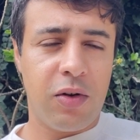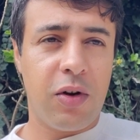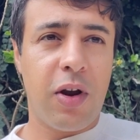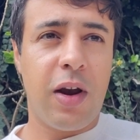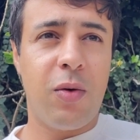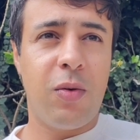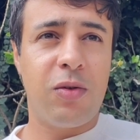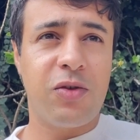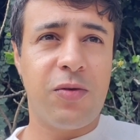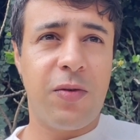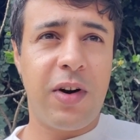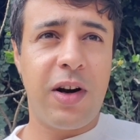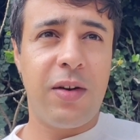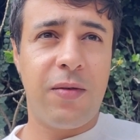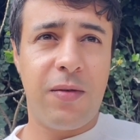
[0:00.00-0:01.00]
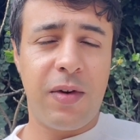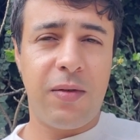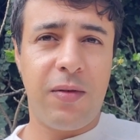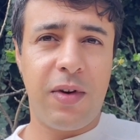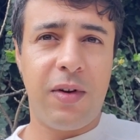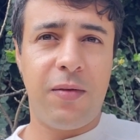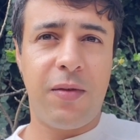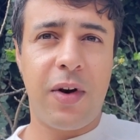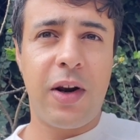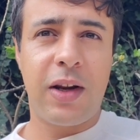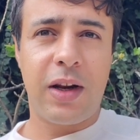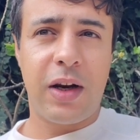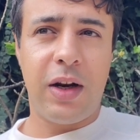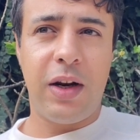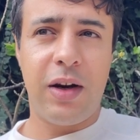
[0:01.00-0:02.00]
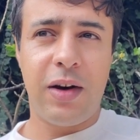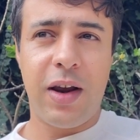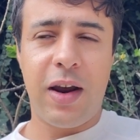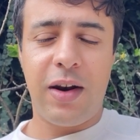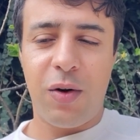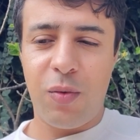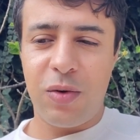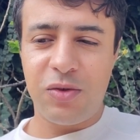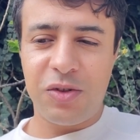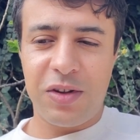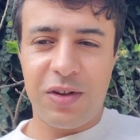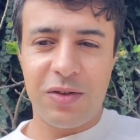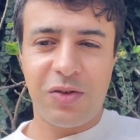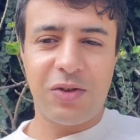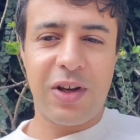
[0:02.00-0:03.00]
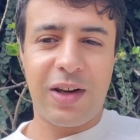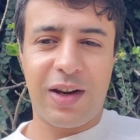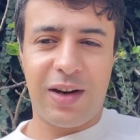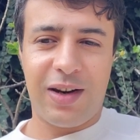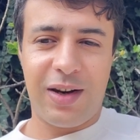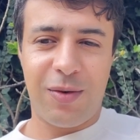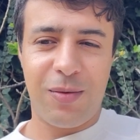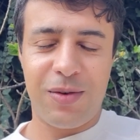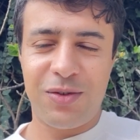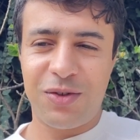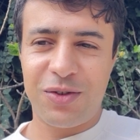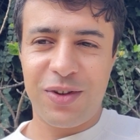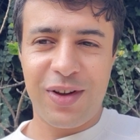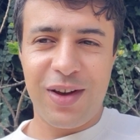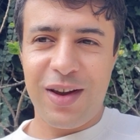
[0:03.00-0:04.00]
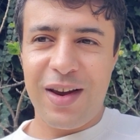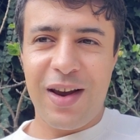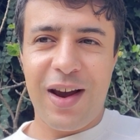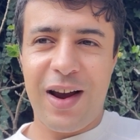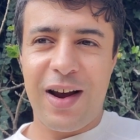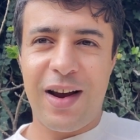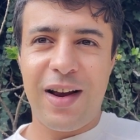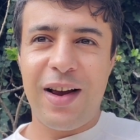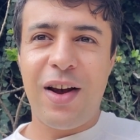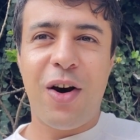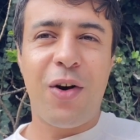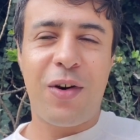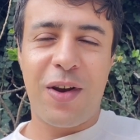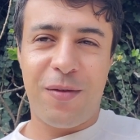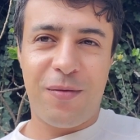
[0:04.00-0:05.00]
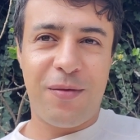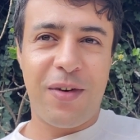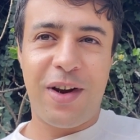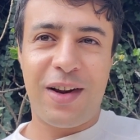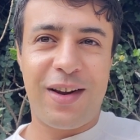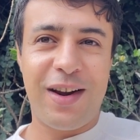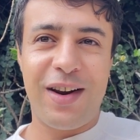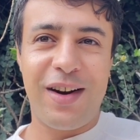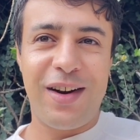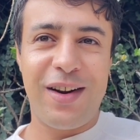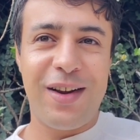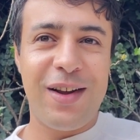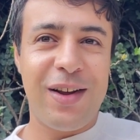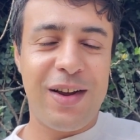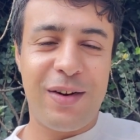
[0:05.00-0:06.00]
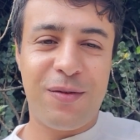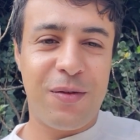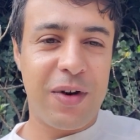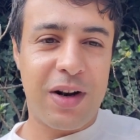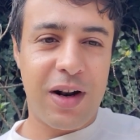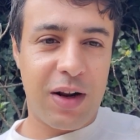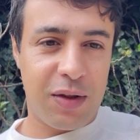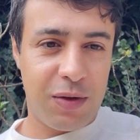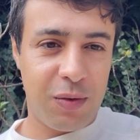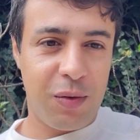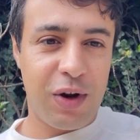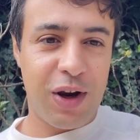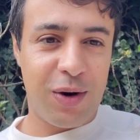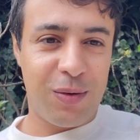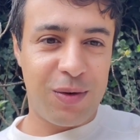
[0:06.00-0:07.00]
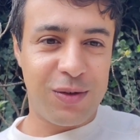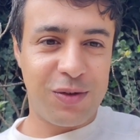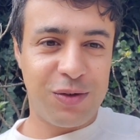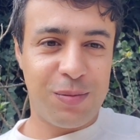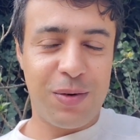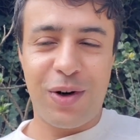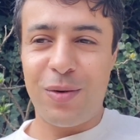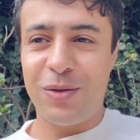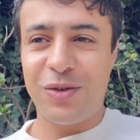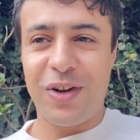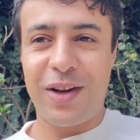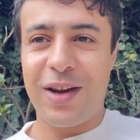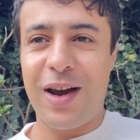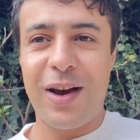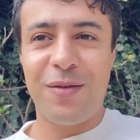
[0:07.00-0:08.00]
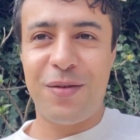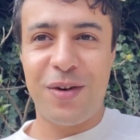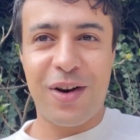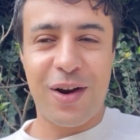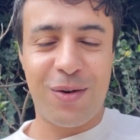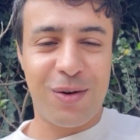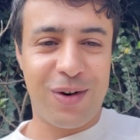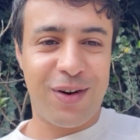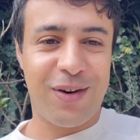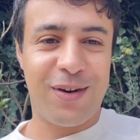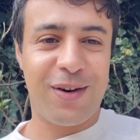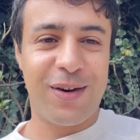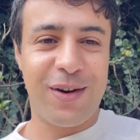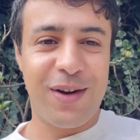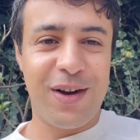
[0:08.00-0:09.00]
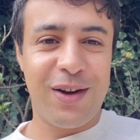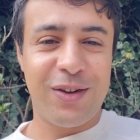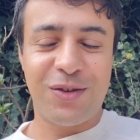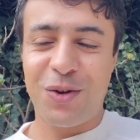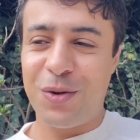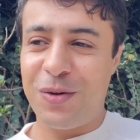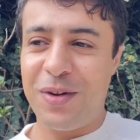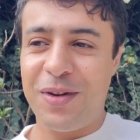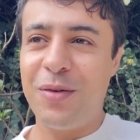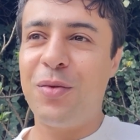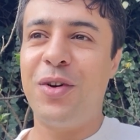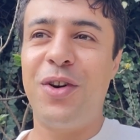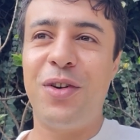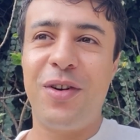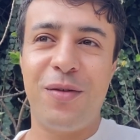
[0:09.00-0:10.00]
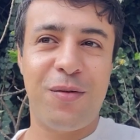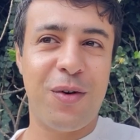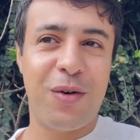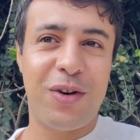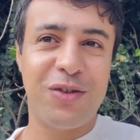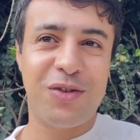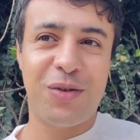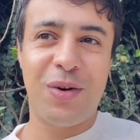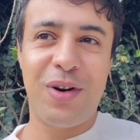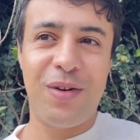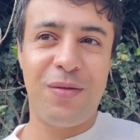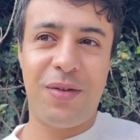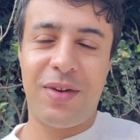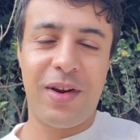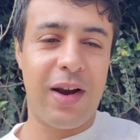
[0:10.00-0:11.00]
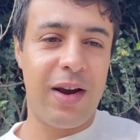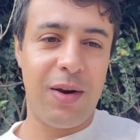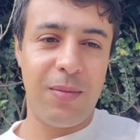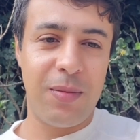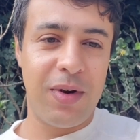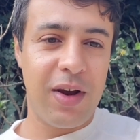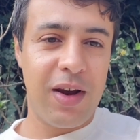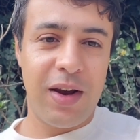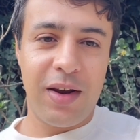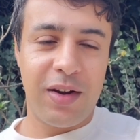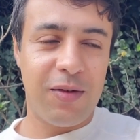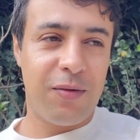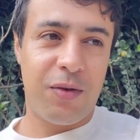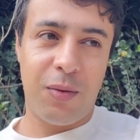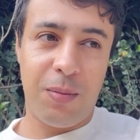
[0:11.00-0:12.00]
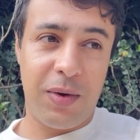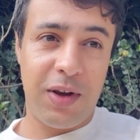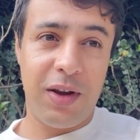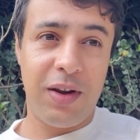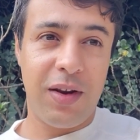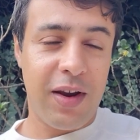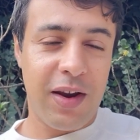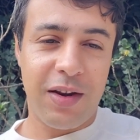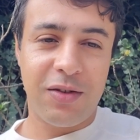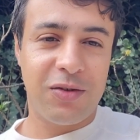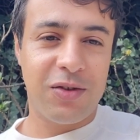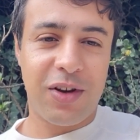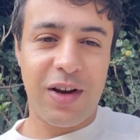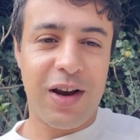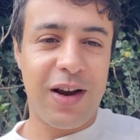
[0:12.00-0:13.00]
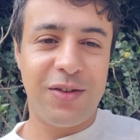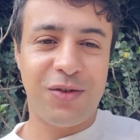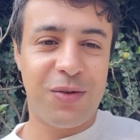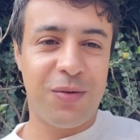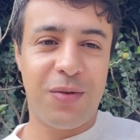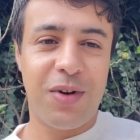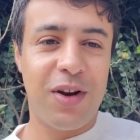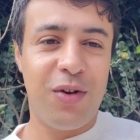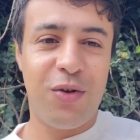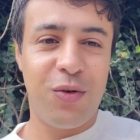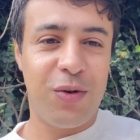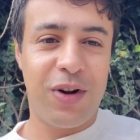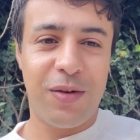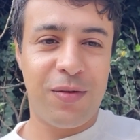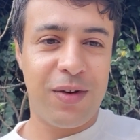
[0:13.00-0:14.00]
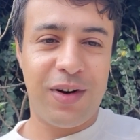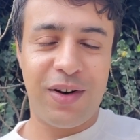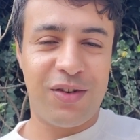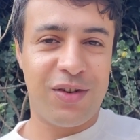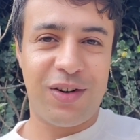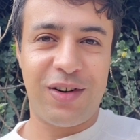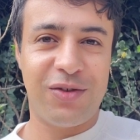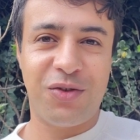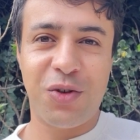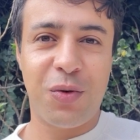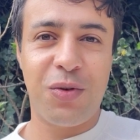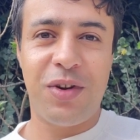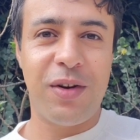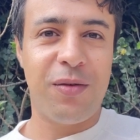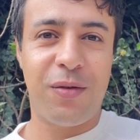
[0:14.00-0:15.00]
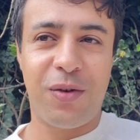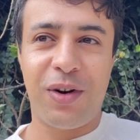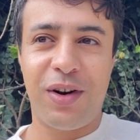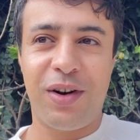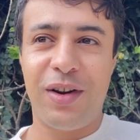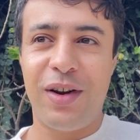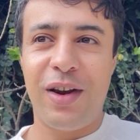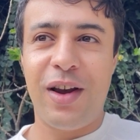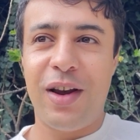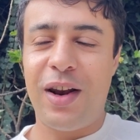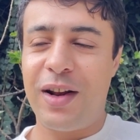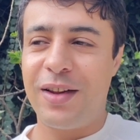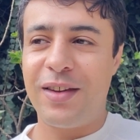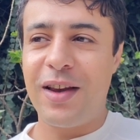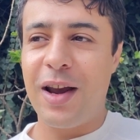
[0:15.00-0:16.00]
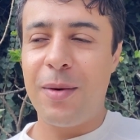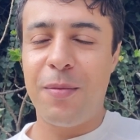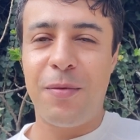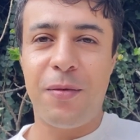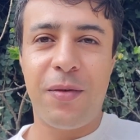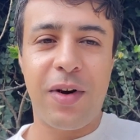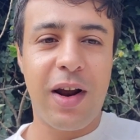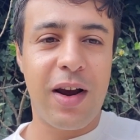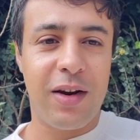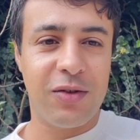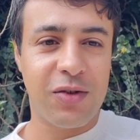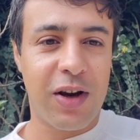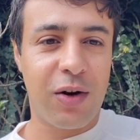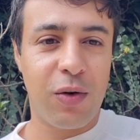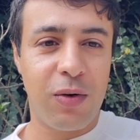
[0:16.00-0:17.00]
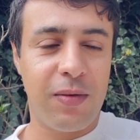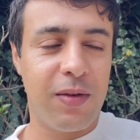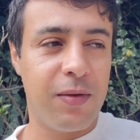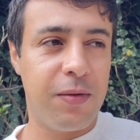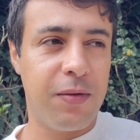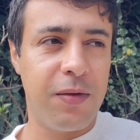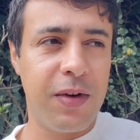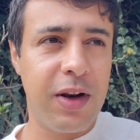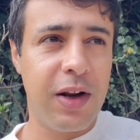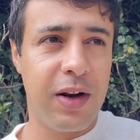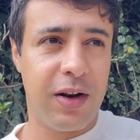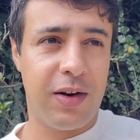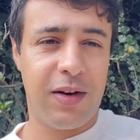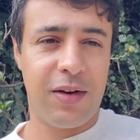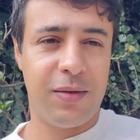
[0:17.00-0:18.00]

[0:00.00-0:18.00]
It was very vivid, very clear, and it wasn't a second. It was... Okay, again, it felt like three hours, but it was like half an hour long. So when you're in Focus twelve, time, for me, is, has a, a new definition. It's so different. Like, time flies. I don't even feel it.